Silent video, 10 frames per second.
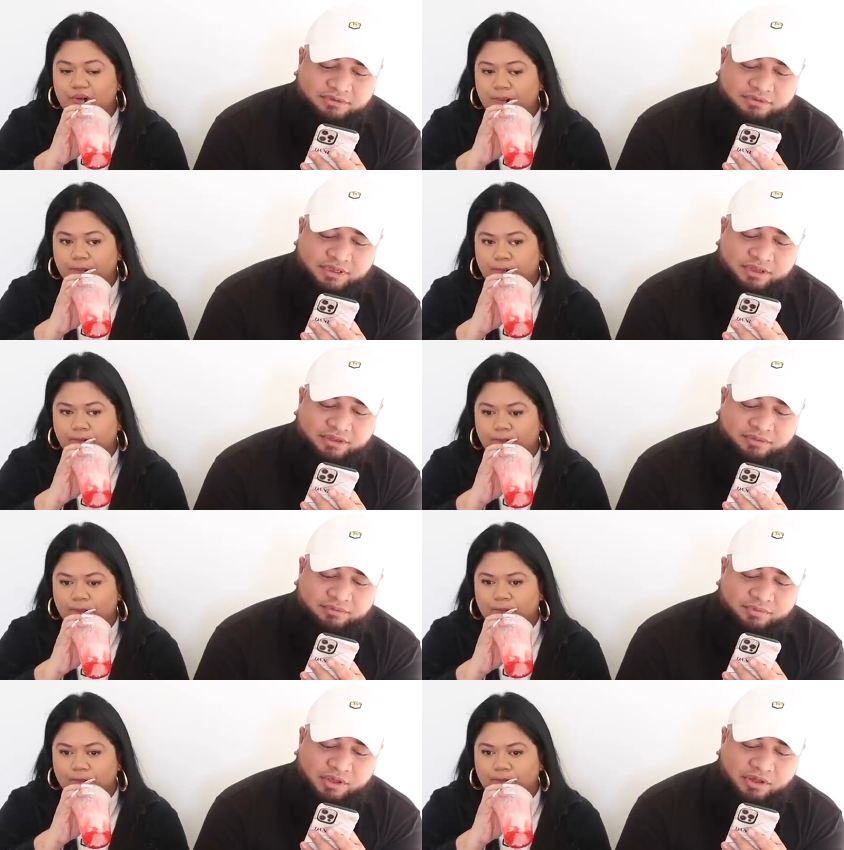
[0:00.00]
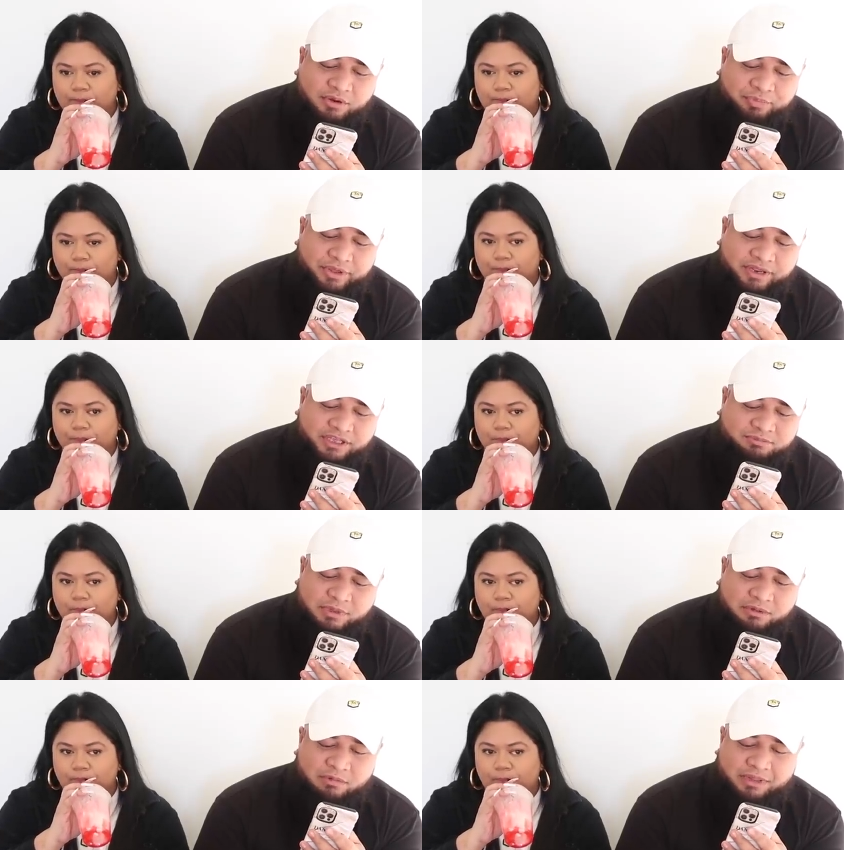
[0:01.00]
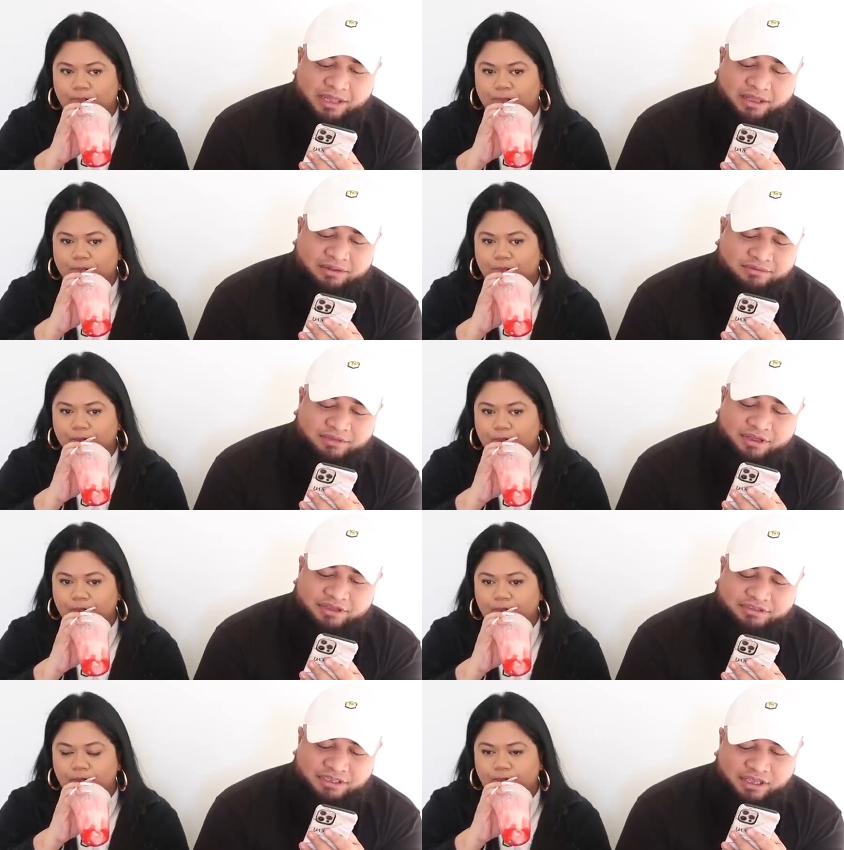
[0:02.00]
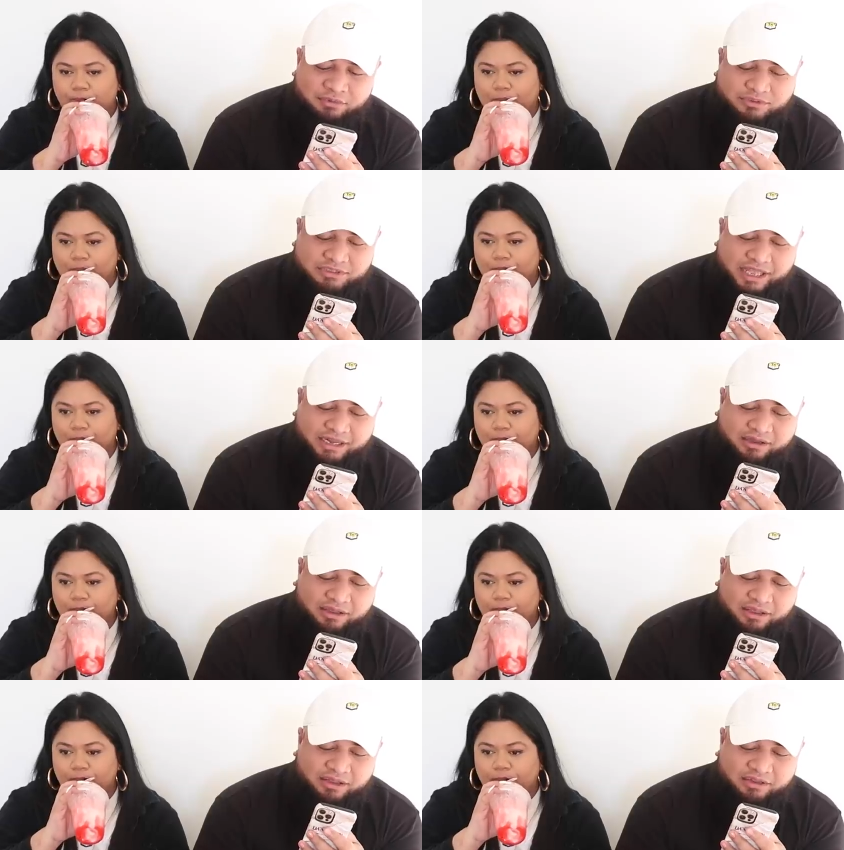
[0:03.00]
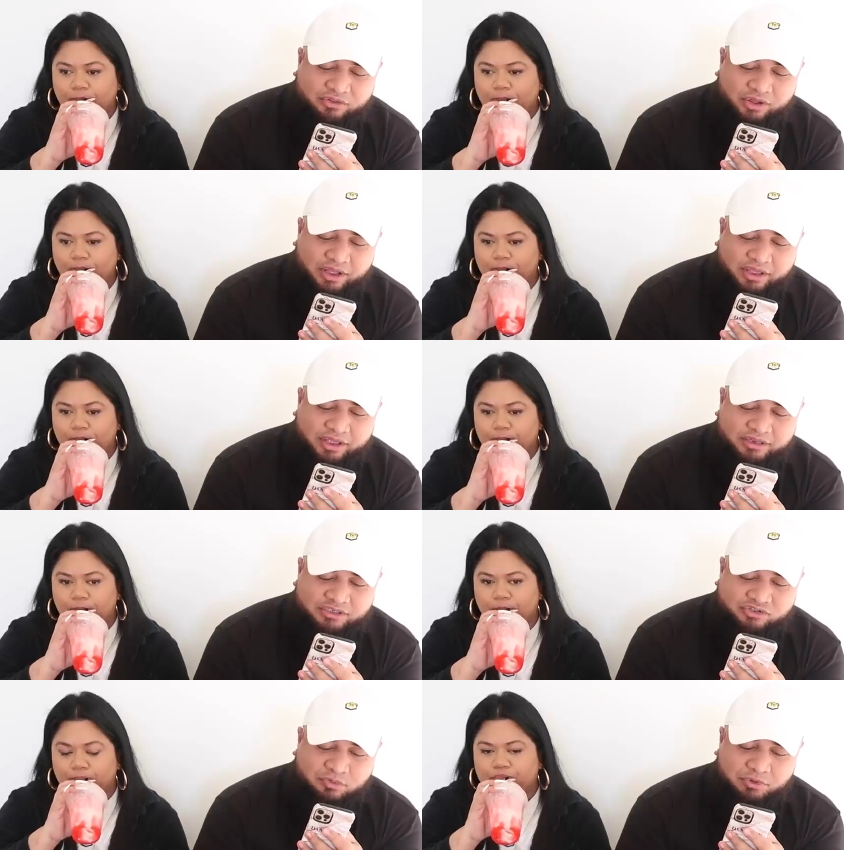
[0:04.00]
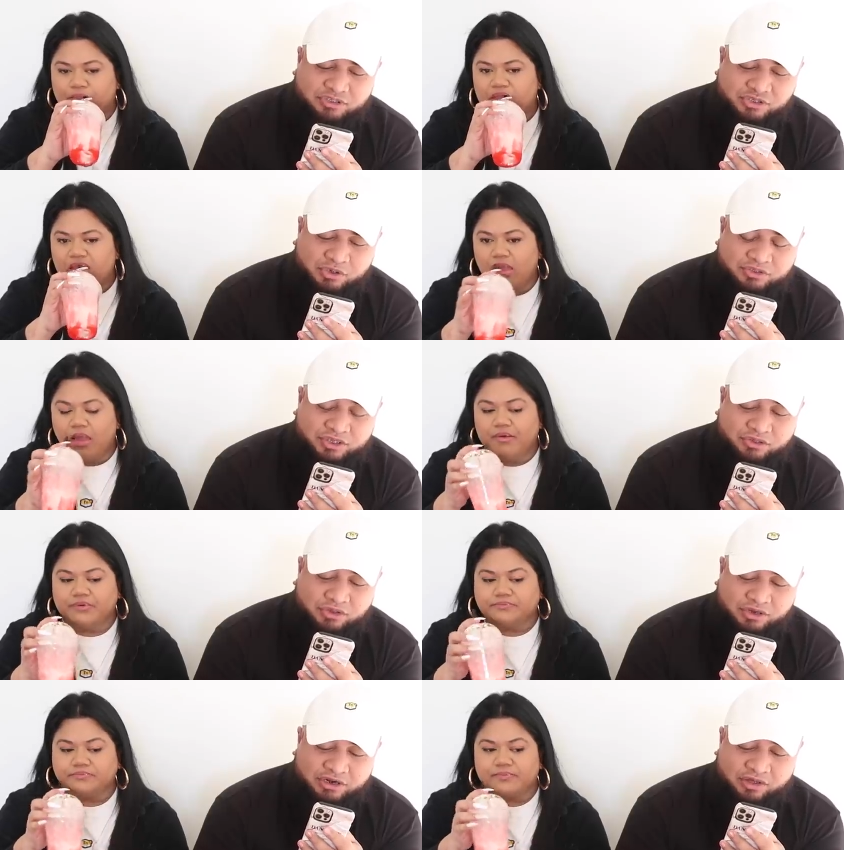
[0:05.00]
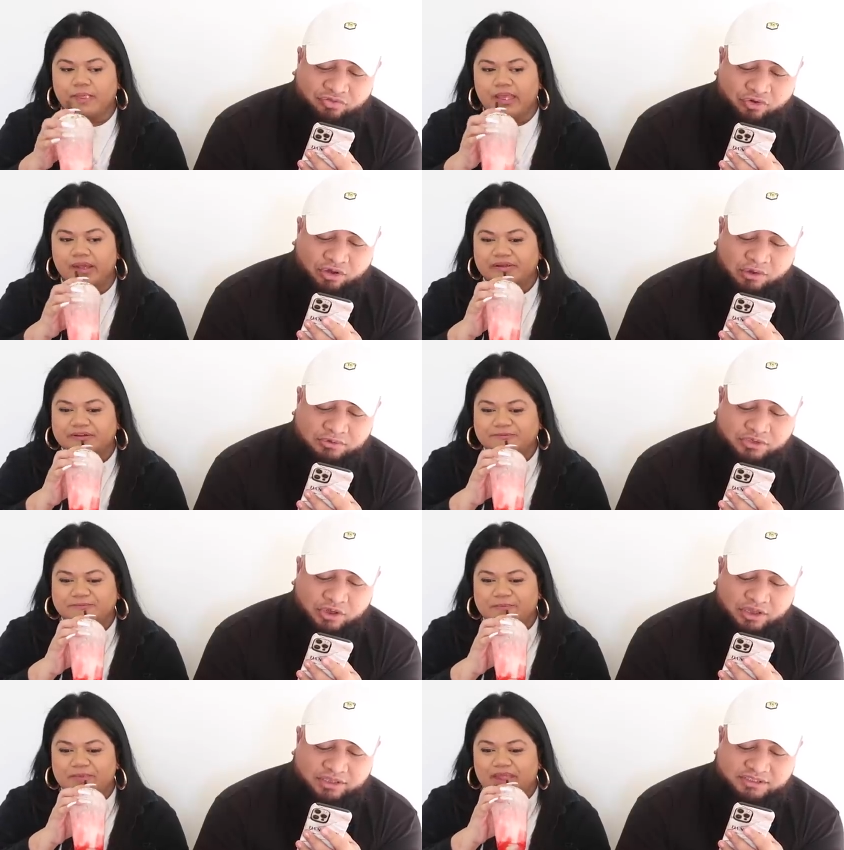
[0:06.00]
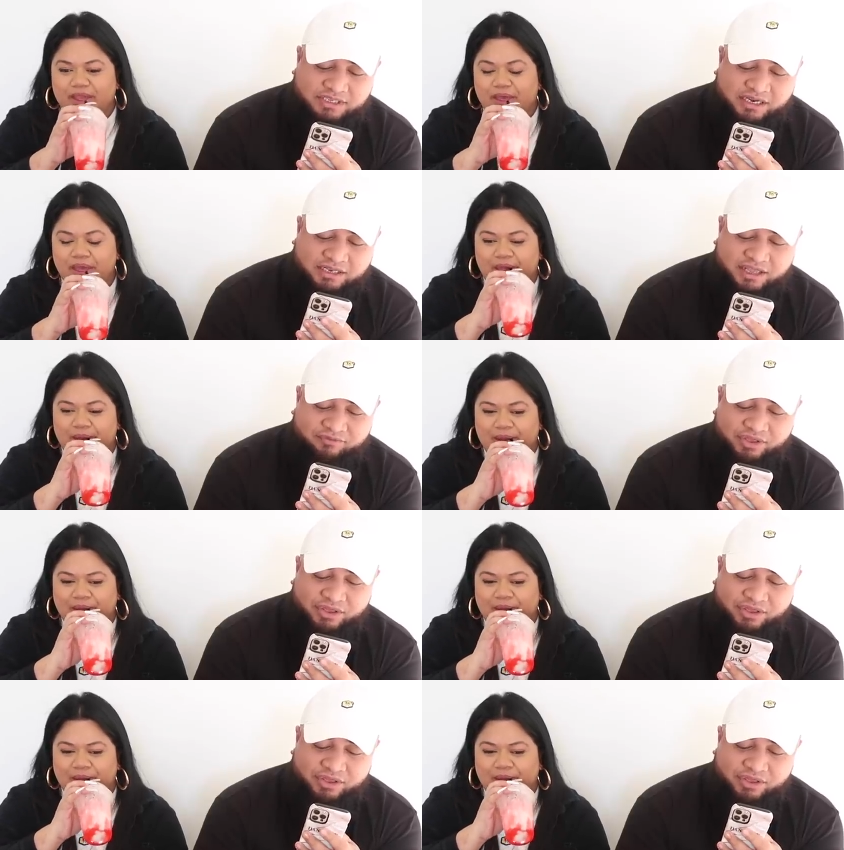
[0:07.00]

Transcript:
Speaker 1: So, we got a penthouse, blah, blah, blah. So it was later in the night and a shipping song turned on and I thought I was hot and started giving